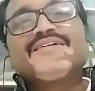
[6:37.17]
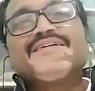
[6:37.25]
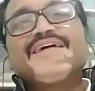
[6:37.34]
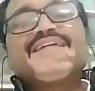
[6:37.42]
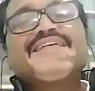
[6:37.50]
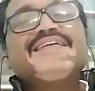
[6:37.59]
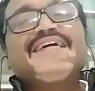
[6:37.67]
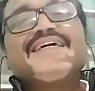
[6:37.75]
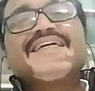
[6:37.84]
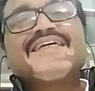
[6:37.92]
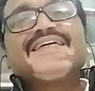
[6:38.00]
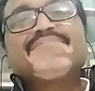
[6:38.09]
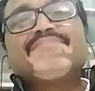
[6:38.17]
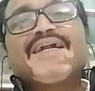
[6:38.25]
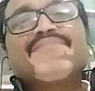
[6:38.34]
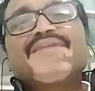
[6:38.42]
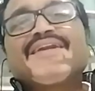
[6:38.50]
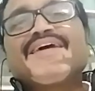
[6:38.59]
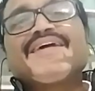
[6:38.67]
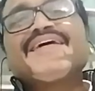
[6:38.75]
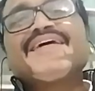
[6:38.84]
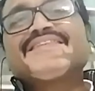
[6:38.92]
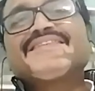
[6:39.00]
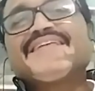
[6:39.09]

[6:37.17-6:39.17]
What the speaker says: And here, Madam Clara has